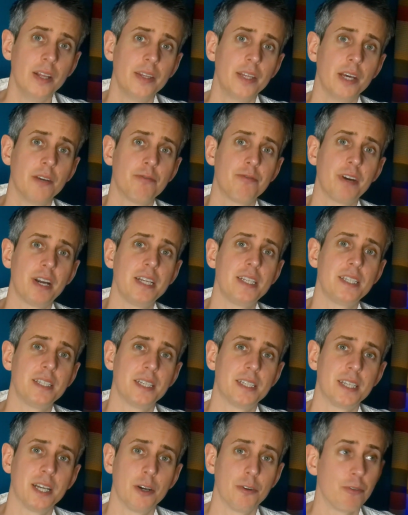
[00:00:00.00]
Their faces are
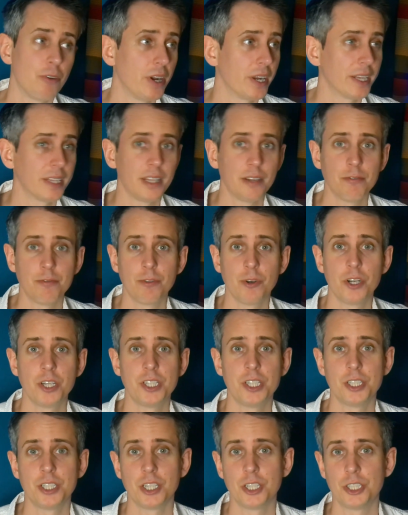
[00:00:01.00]
terrifying and their
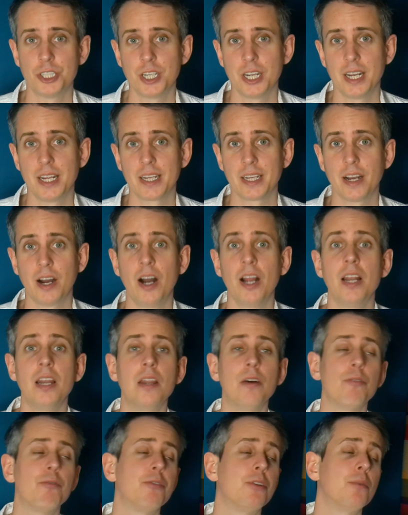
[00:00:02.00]
voices are chilling. I
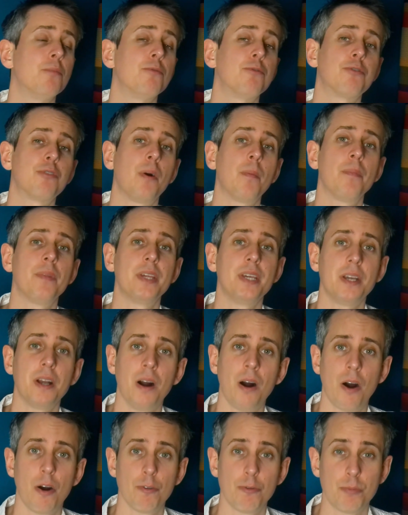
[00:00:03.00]
love them from the
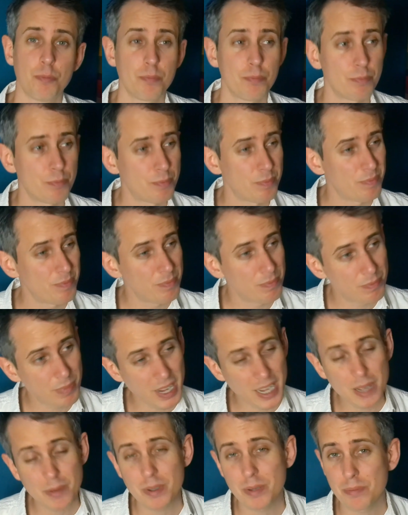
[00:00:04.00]
off.
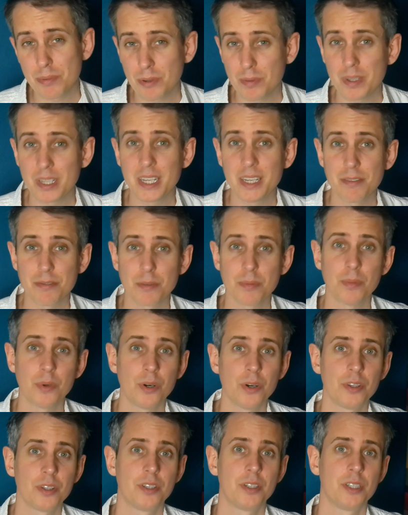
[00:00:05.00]
Maybe probably even
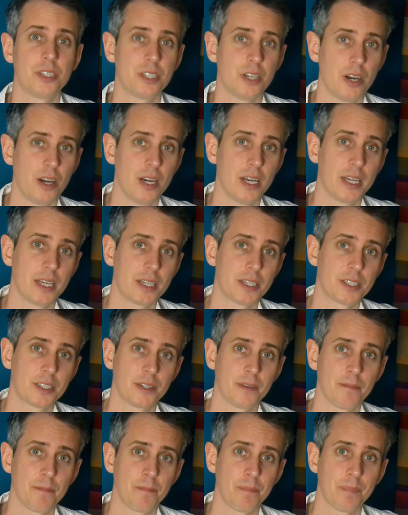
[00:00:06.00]
more than the Daleks.
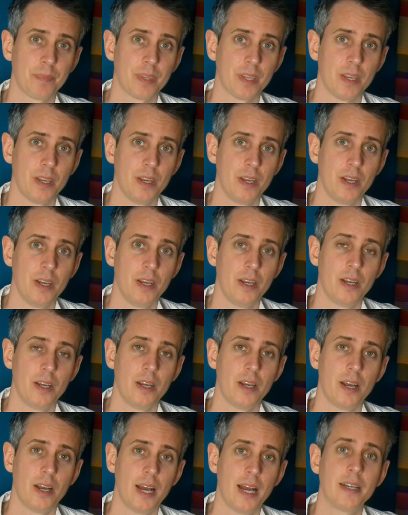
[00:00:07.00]

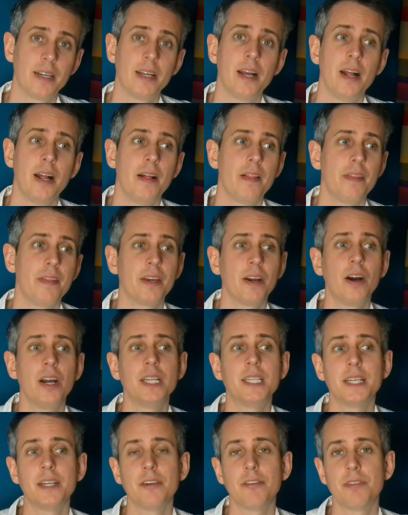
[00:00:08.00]
And the
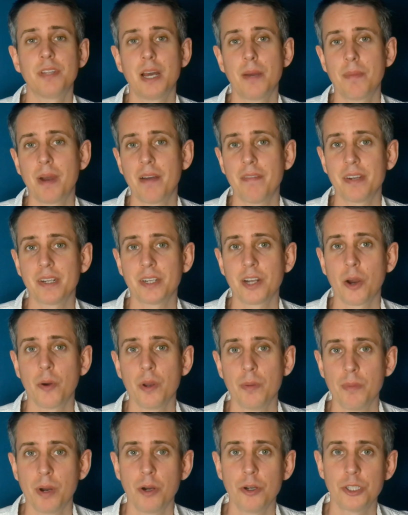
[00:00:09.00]
idea of them having no
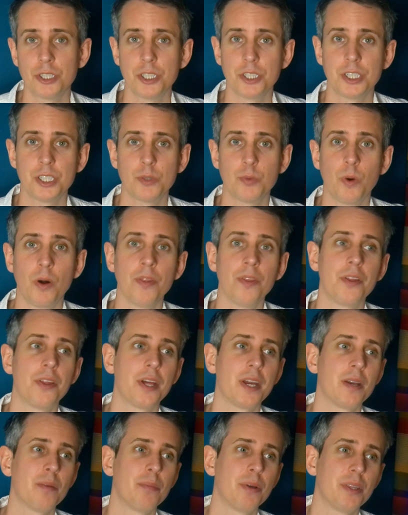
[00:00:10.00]
emotions is one
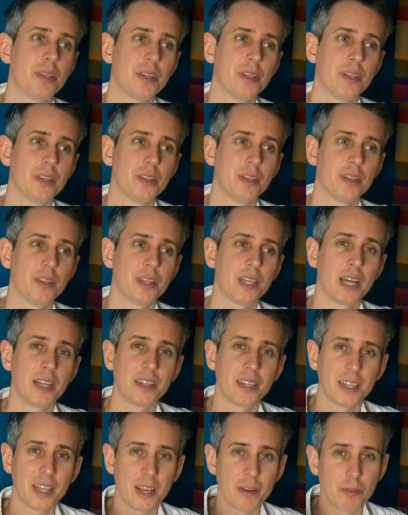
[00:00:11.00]
thing, but that
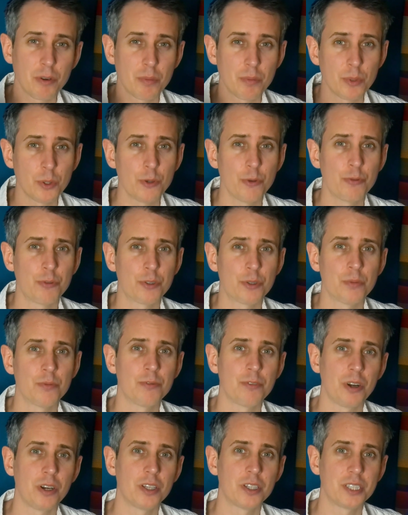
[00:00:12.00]
they removed them
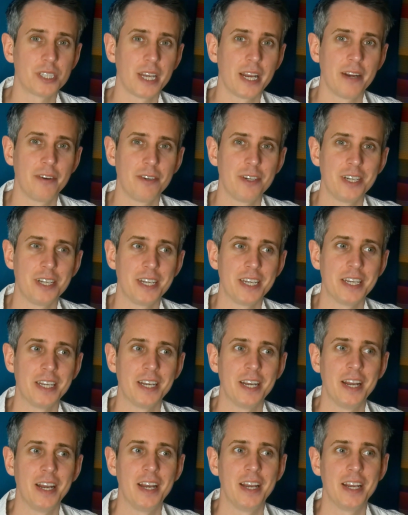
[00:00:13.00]
voluntarily
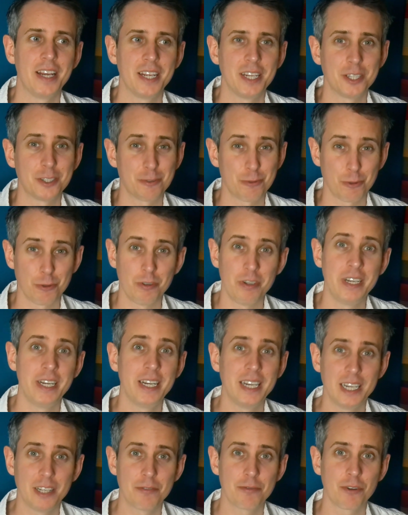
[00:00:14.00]
is
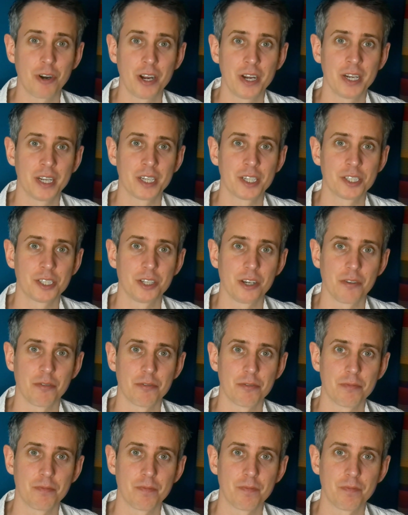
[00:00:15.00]
really frightening
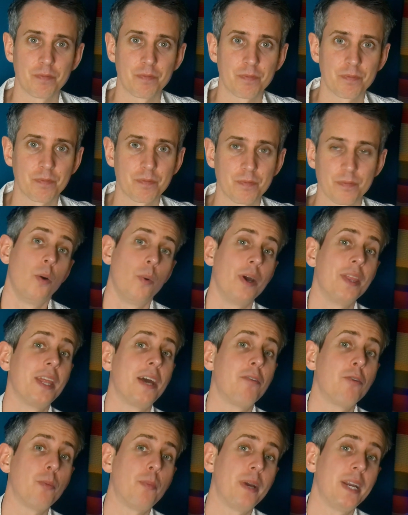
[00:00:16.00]
stuff. When
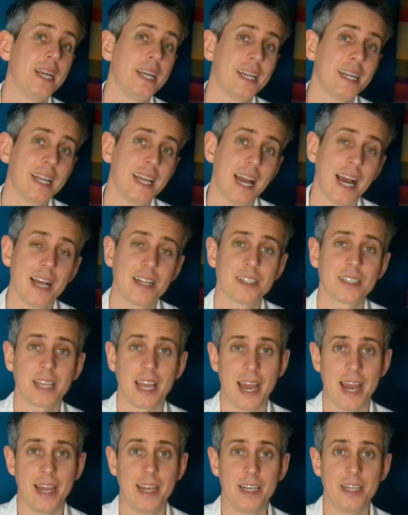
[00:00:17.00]
they repeatedly ask
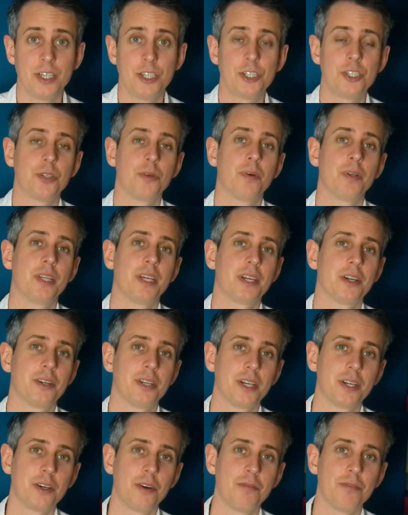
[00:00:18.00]
age when they go
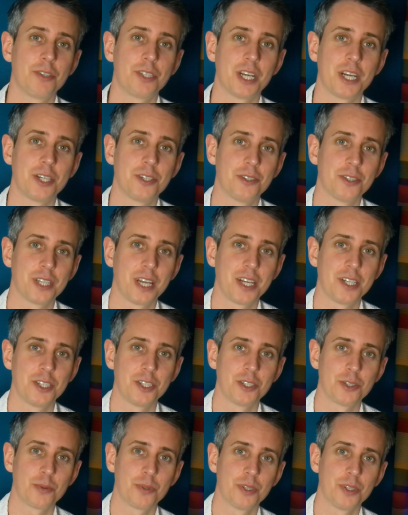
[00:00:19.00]
down conversational
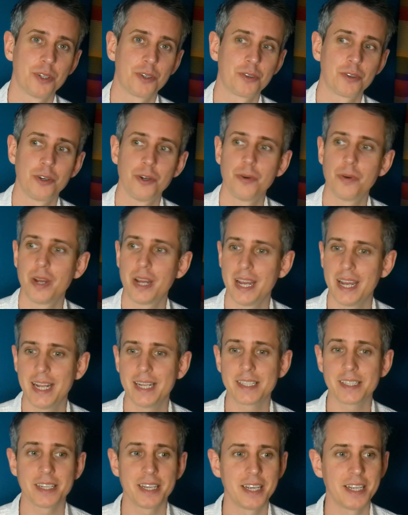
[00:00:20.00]
tangents with the crew,
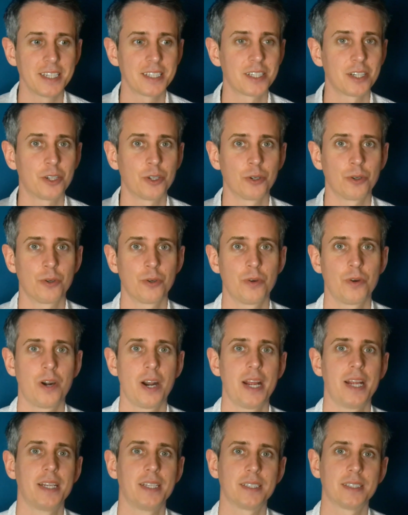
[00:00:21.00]
it is
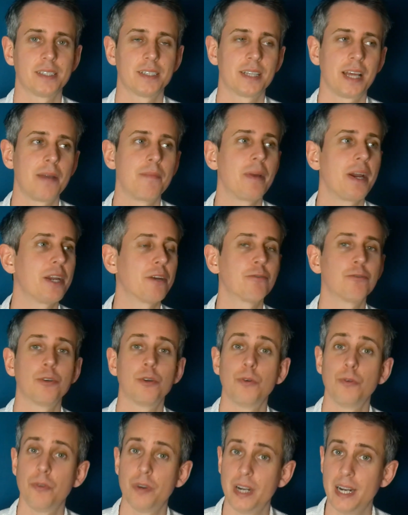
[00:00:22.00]
great. They make
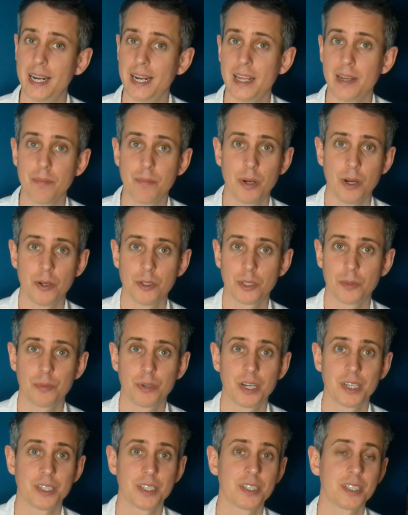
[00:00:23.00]
for a really imposing
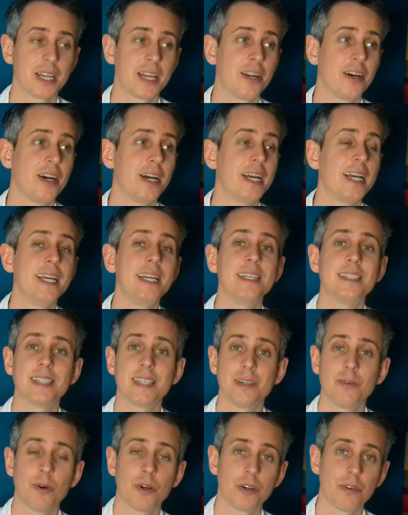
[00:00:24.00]
presence and are
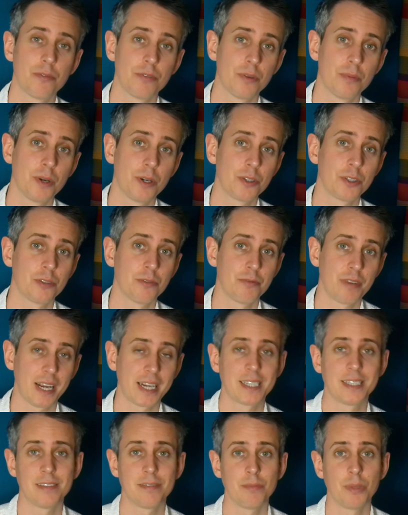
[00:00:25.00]
easily one of the most
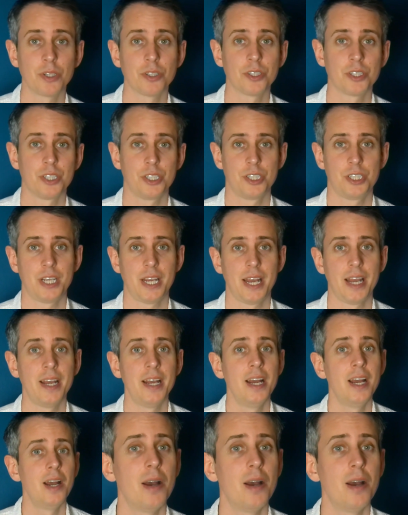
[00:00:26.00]
effective monsters yet.